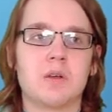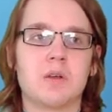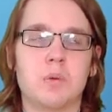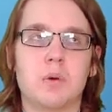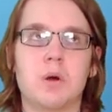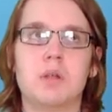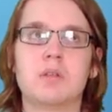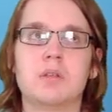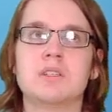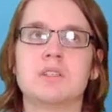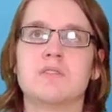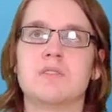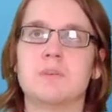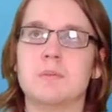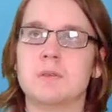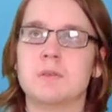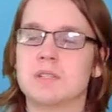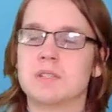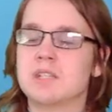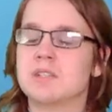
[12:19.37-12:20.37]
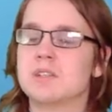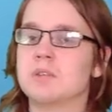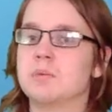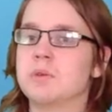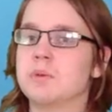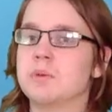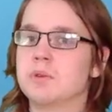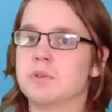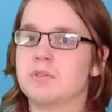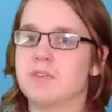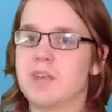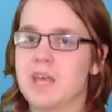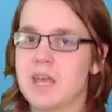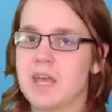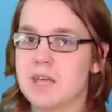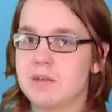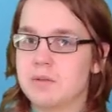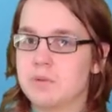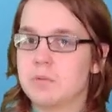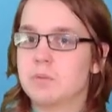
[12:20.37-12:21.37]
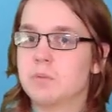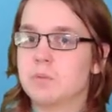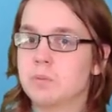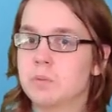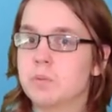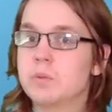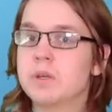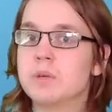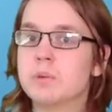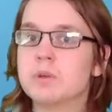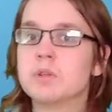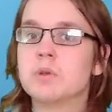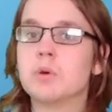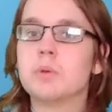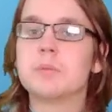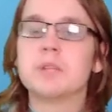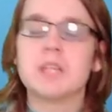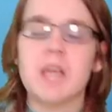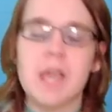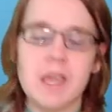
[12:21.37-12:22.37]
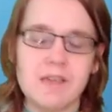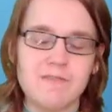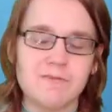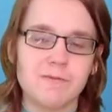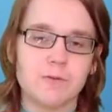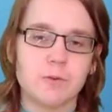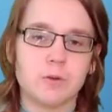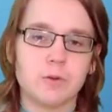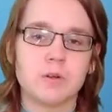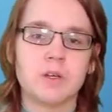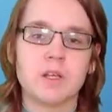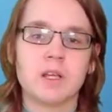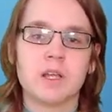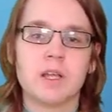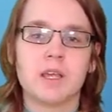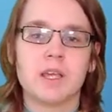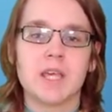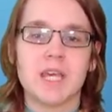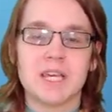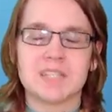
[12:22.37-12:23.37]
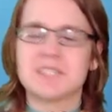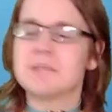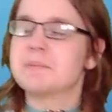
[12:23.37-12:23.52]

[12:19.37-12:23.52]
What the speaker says: quality of communication that we would normally aim for, except